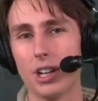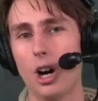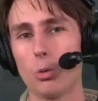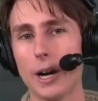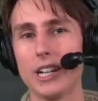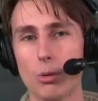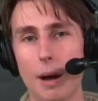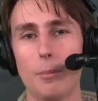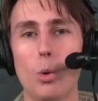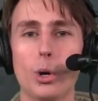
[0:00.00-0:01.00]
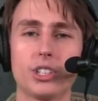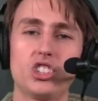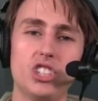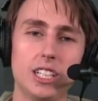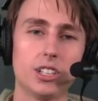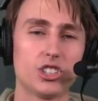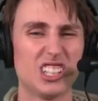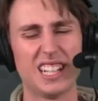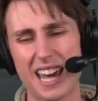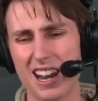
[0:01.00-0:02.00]
already, you want more Steelers
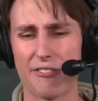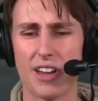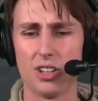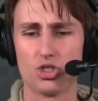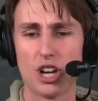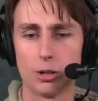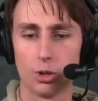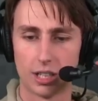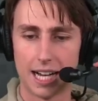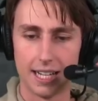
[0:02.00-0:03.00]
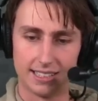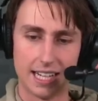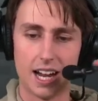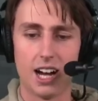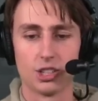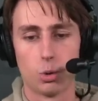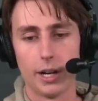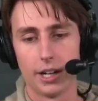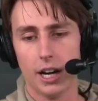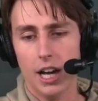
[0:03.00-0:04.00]
and NFL general content on
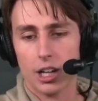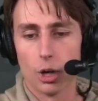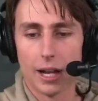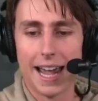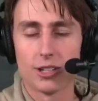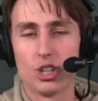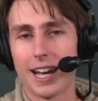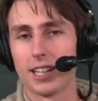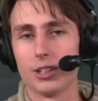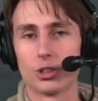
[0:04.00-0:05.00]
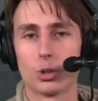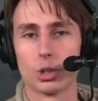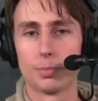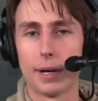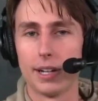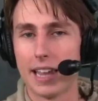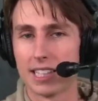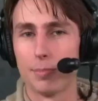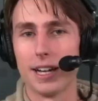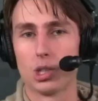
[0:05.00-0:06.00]
Twitter, go to @Jack_Sperry.
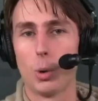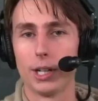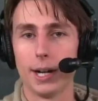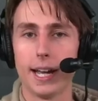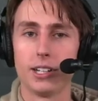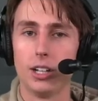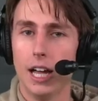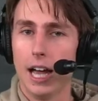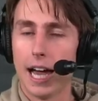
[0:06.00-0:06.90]
That's my Twitter handle.